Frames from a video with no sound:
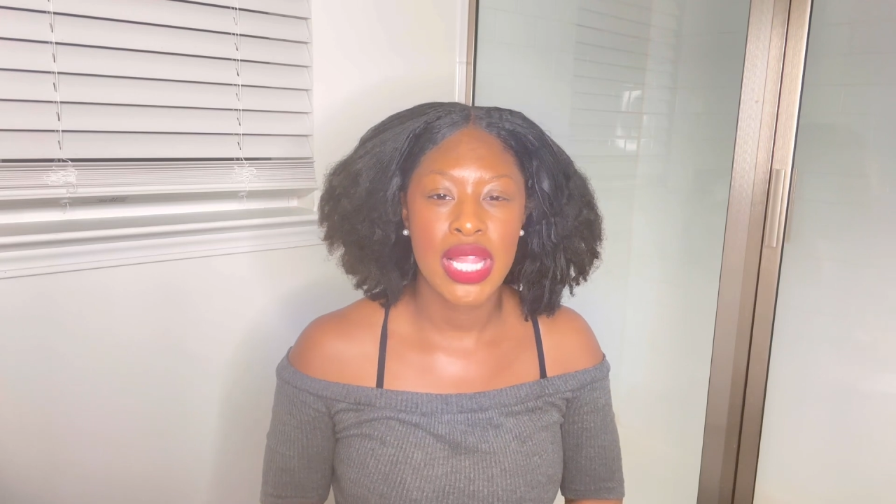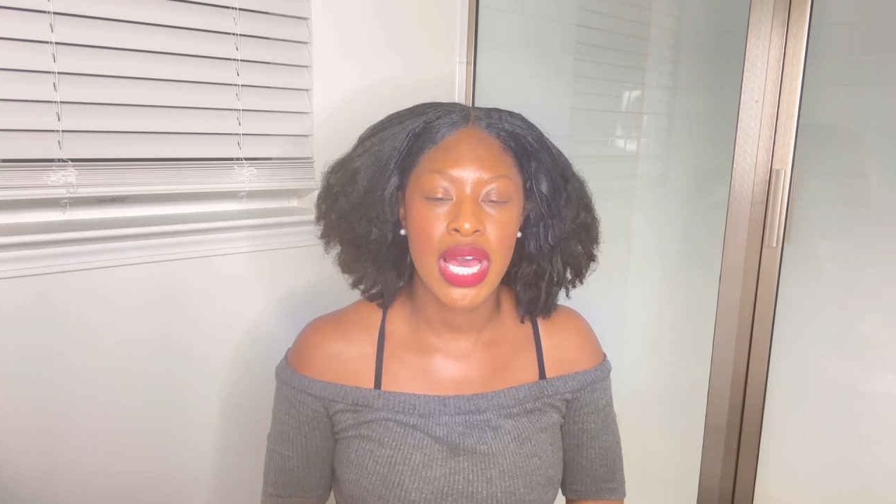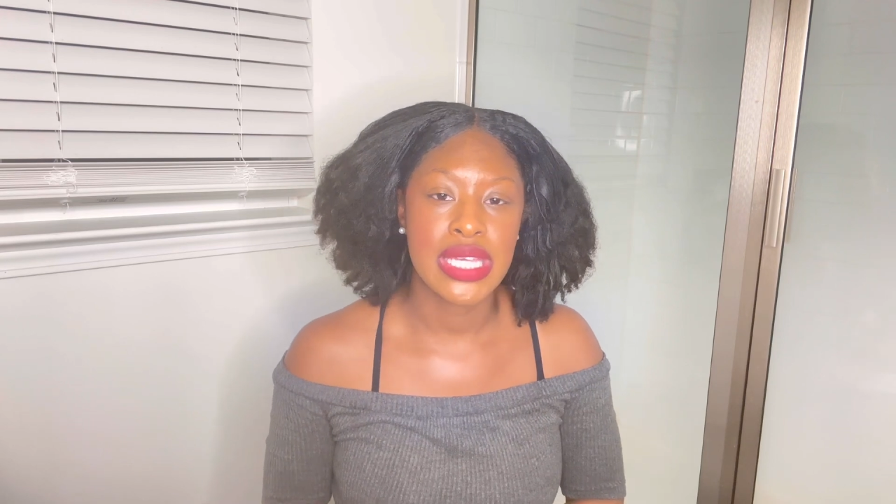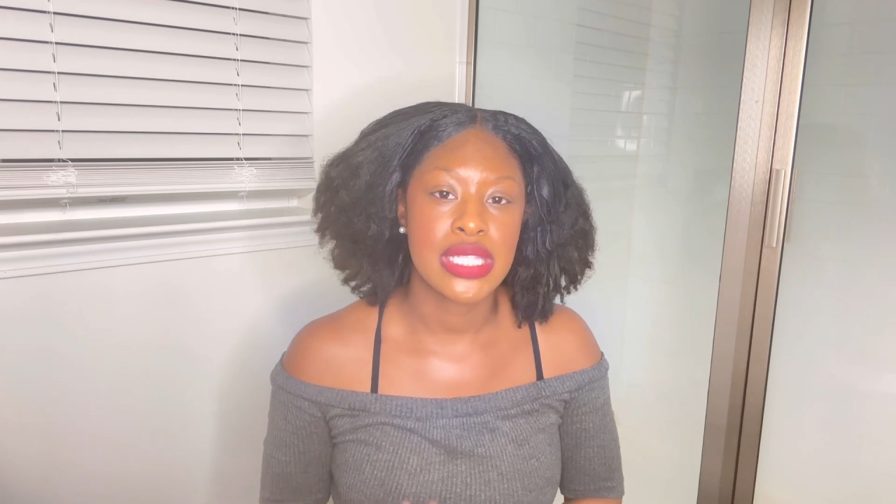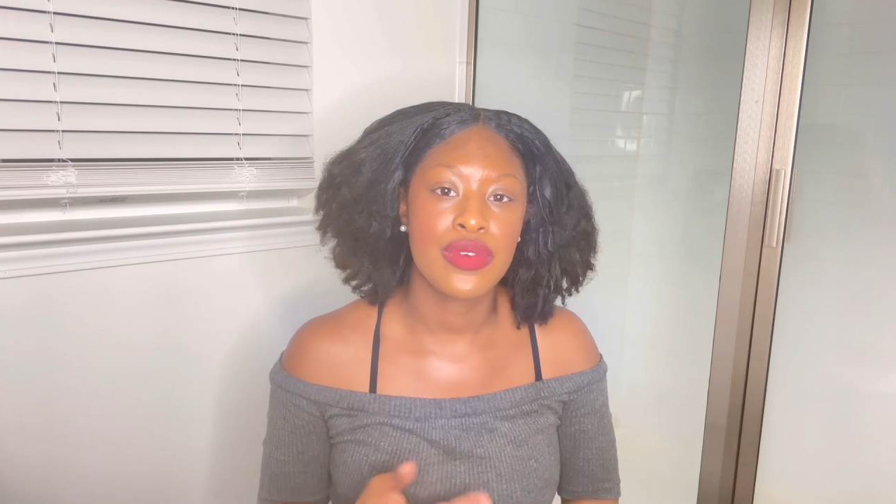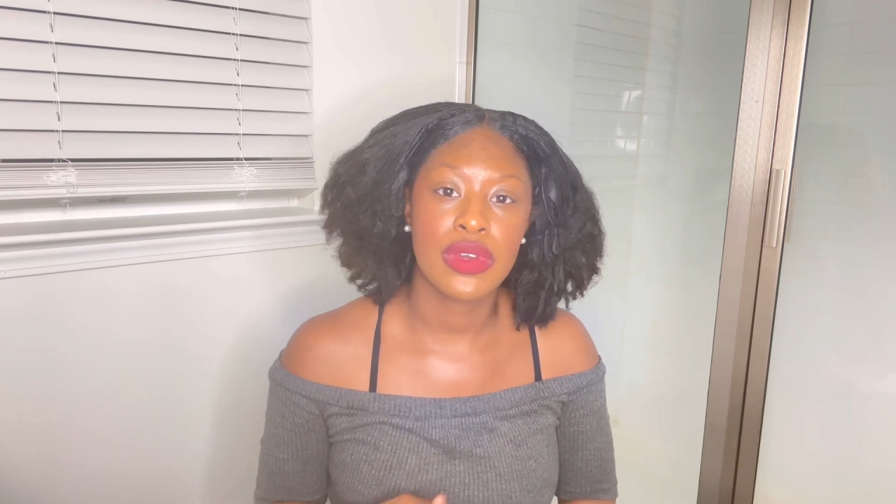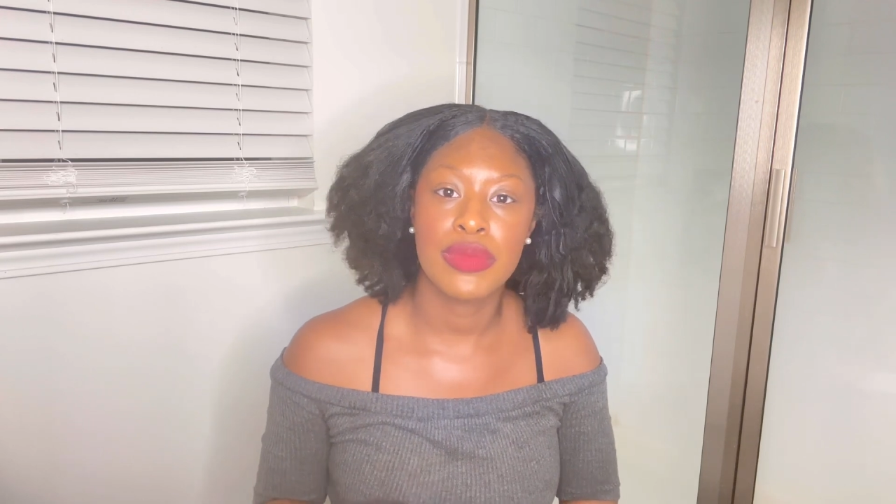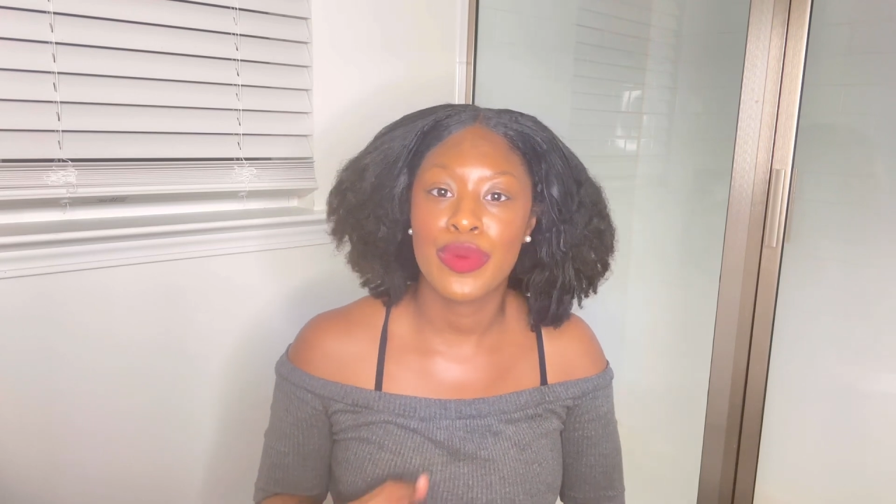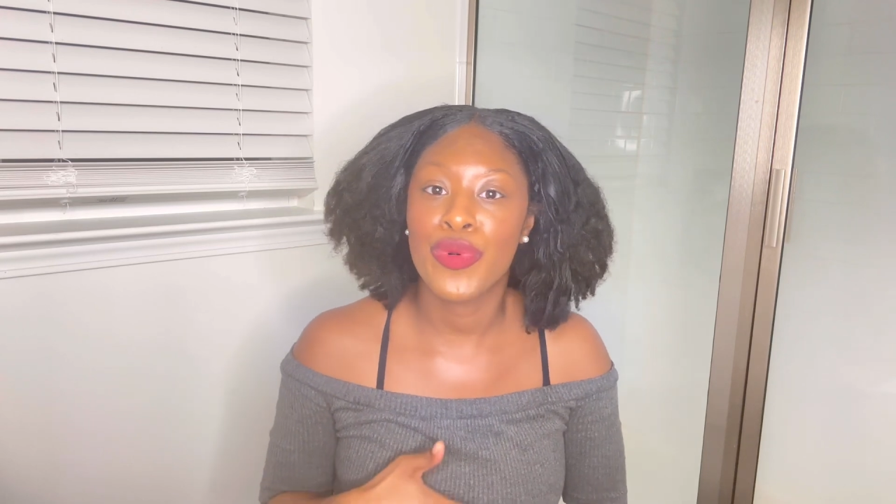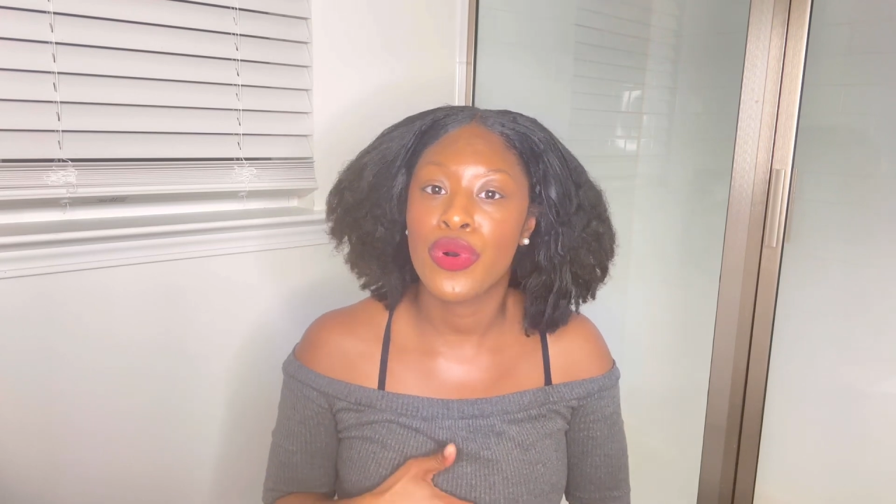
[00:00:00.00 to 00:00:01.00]
like different
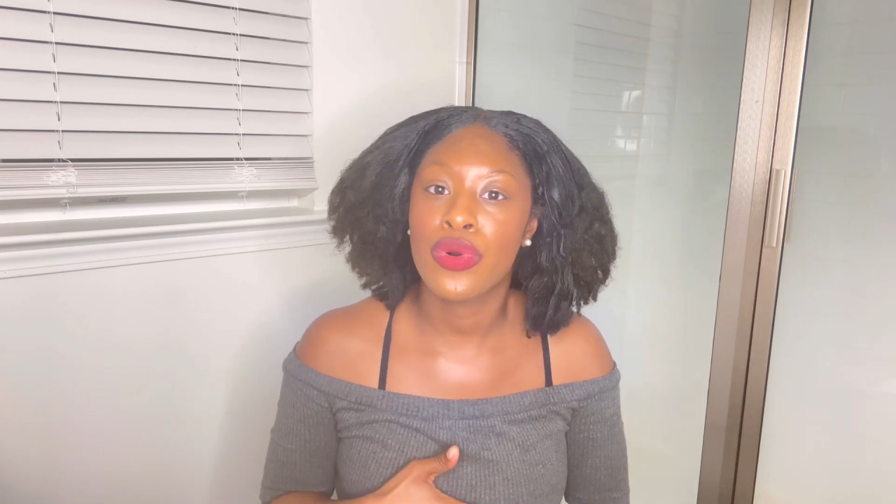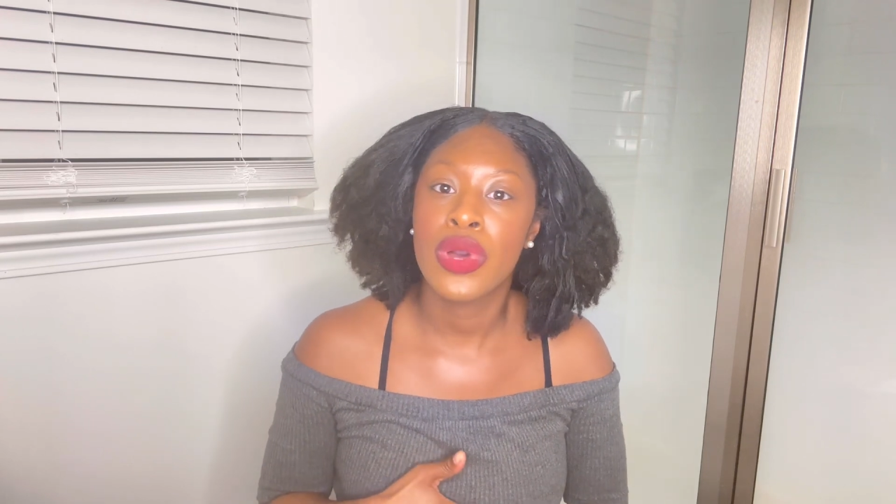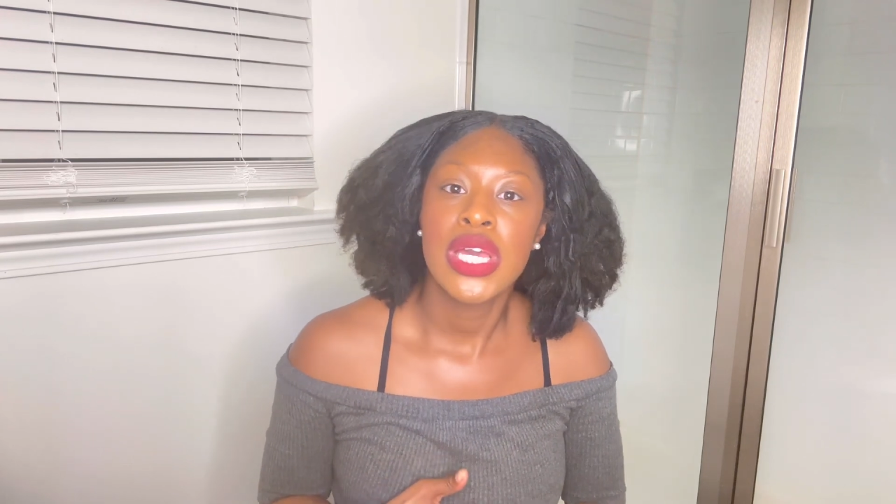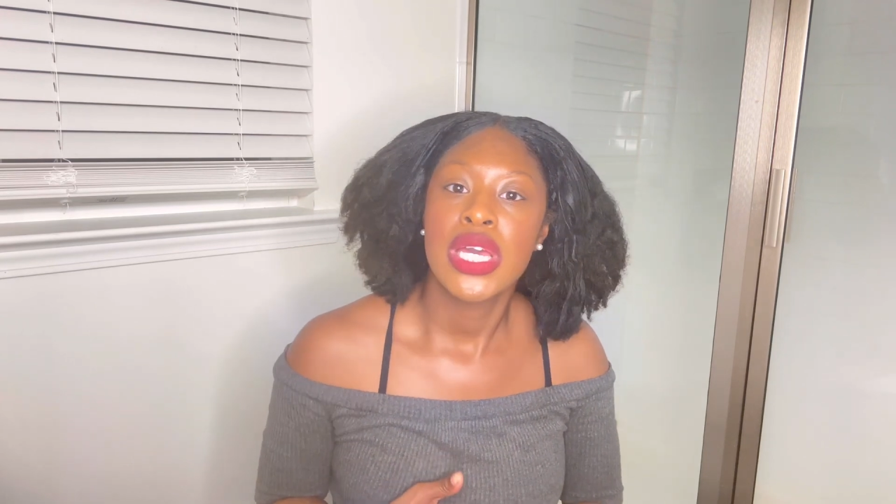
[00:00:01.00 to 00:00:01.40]
people